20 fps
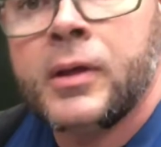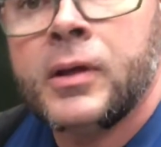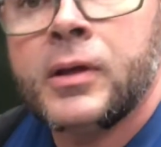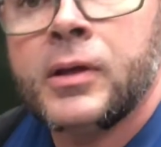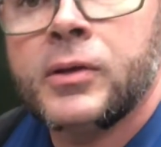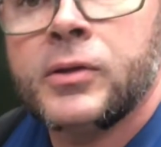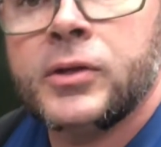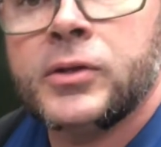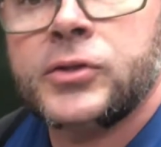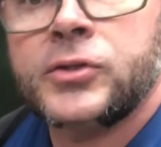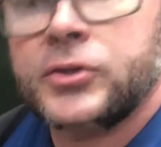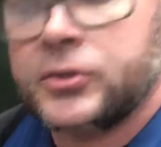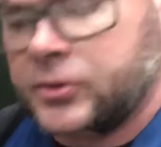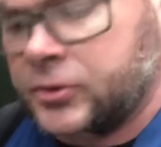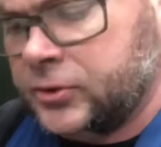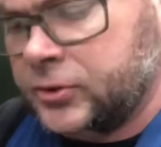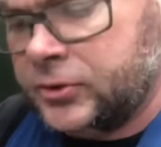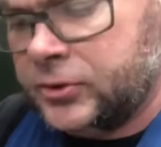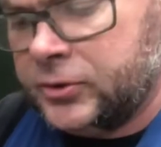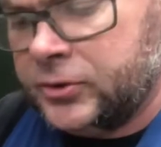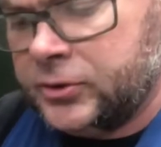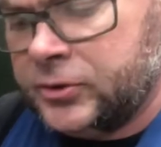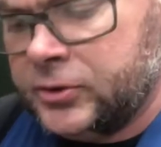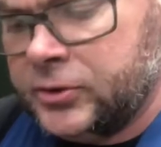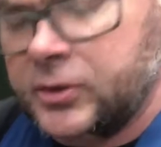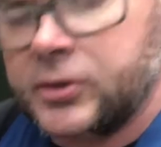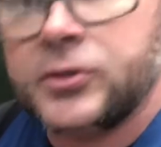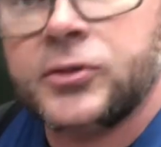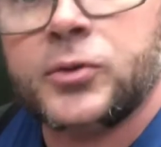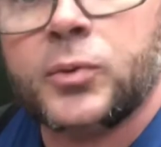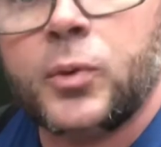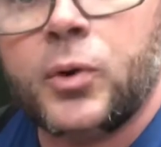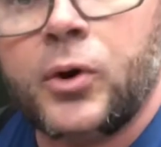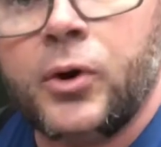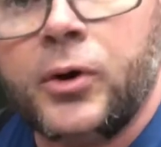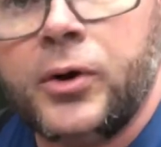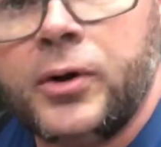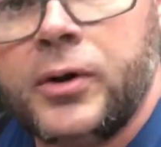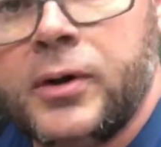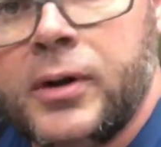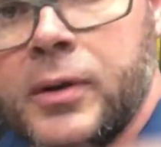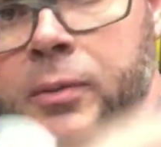This is the warrant that